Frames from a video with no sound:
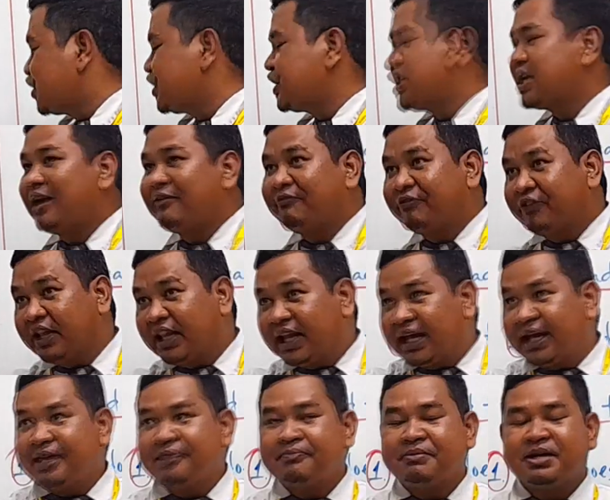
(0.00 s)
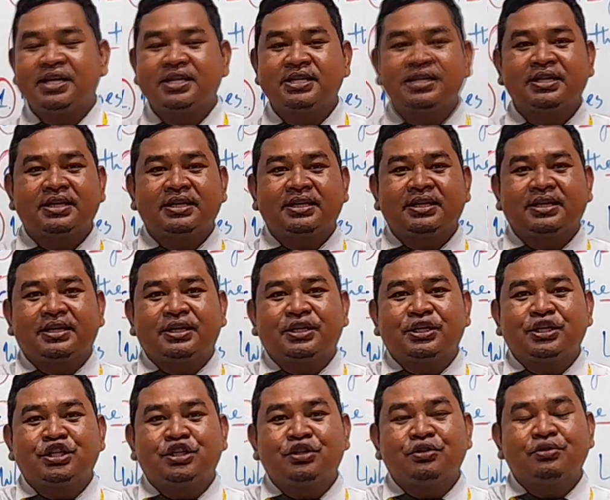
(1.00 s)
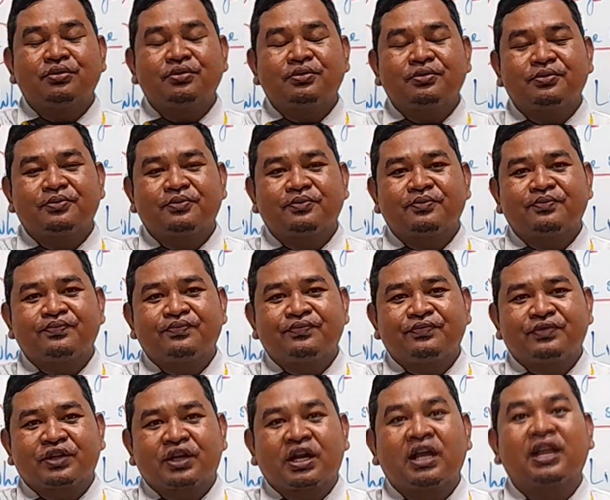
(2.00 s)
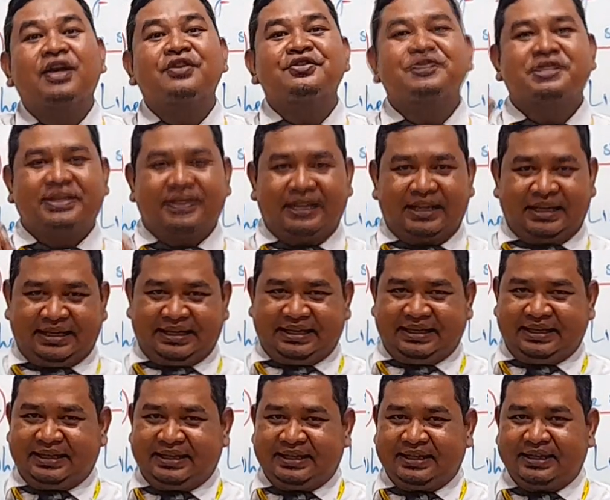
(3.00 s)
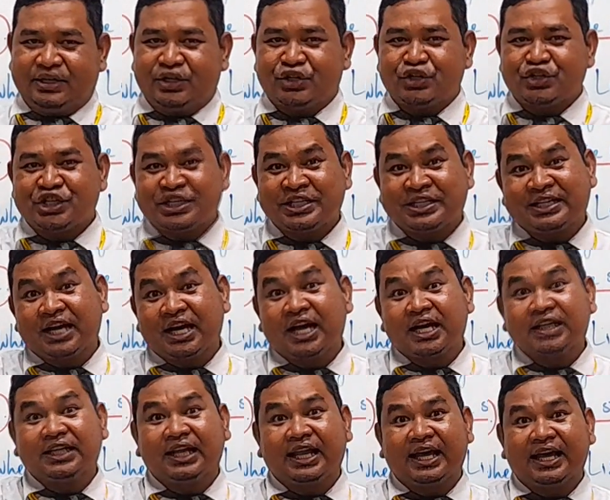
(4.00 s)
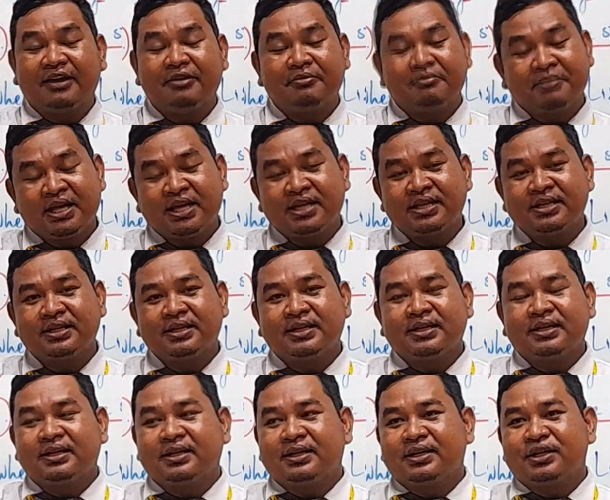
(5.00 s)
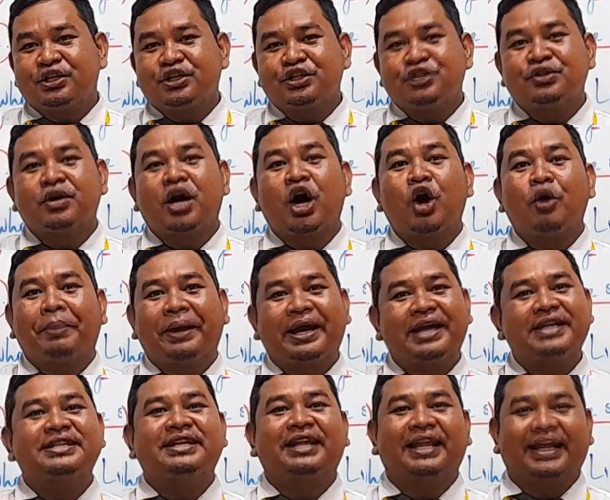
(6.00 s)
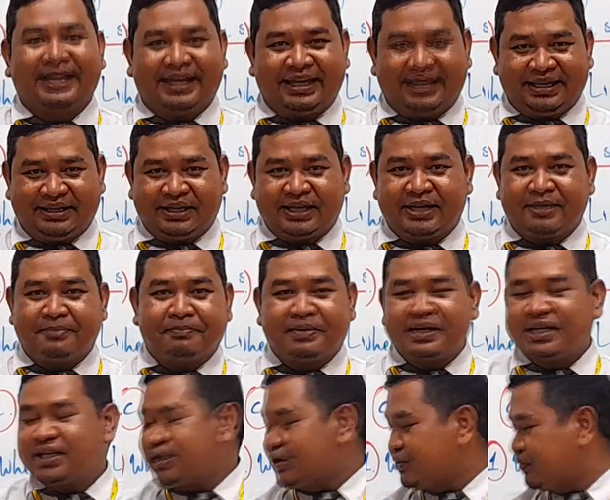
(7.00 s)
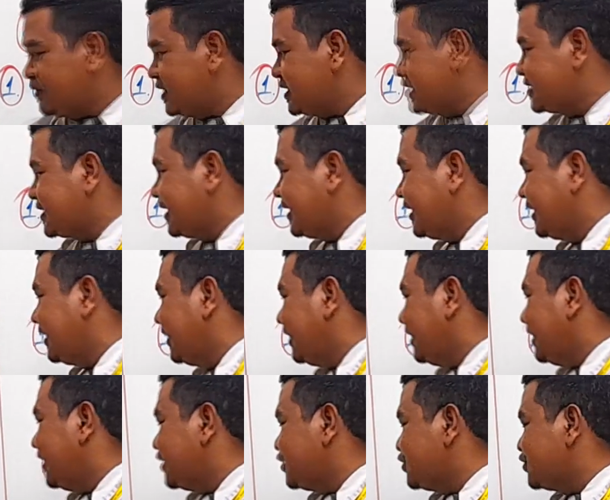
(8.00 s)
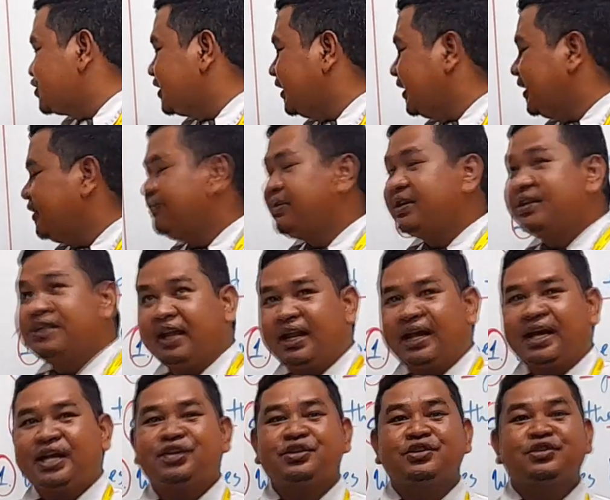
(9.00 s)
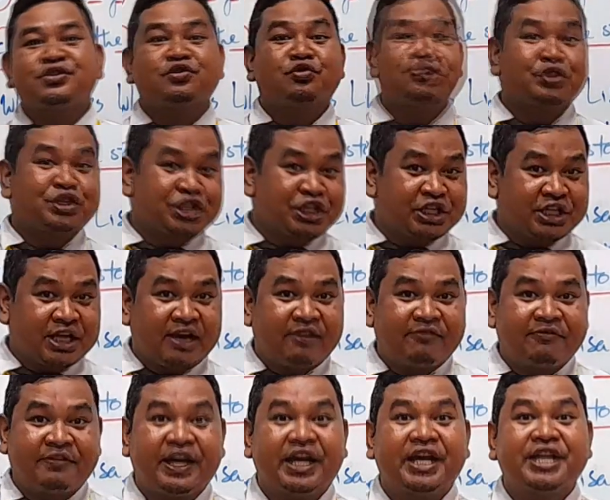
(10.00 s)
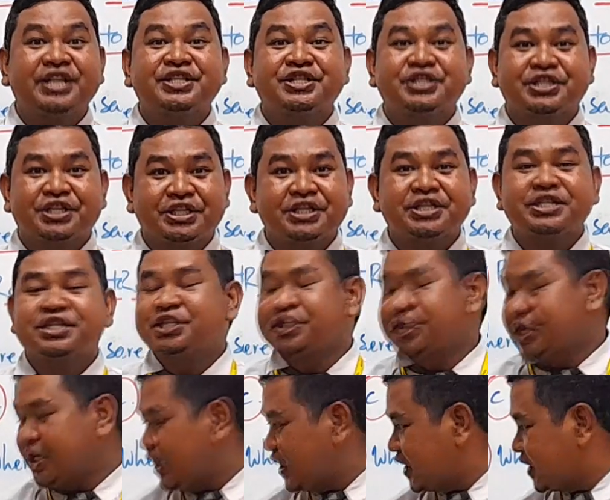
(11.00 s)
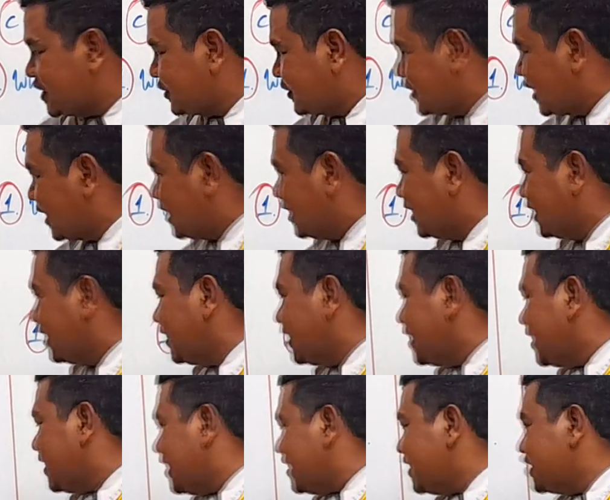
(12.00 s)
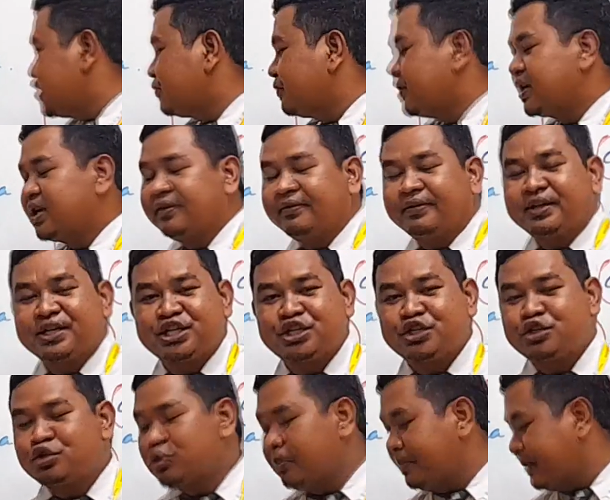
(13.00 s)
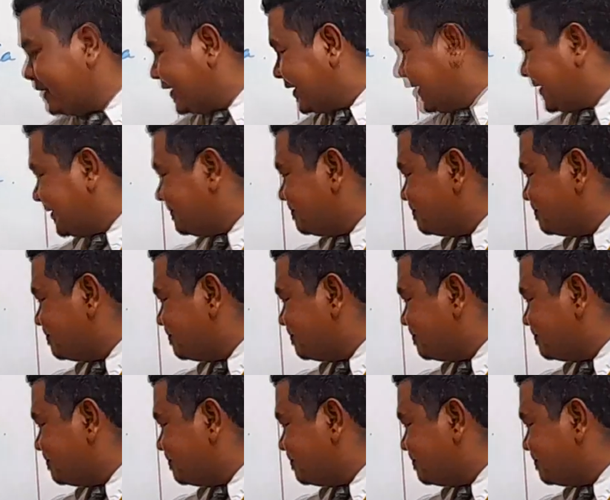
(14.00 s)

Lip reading: turn off the light mean you close the light, or turn on the light mean you open the light. But this one is saying usually with the light you turn off and turn on. Okay. And this one the word surprise.